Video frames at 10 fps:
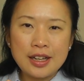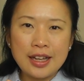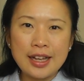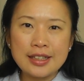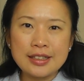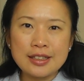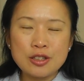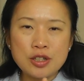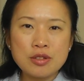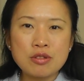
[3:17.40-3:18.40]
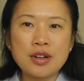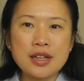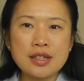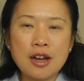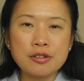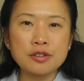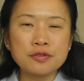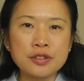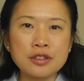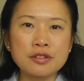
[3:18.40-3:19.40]
and just trust how you
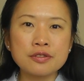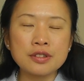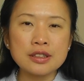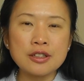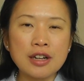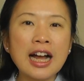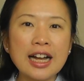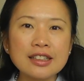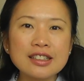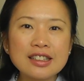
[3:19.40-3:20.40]
feel from your heart.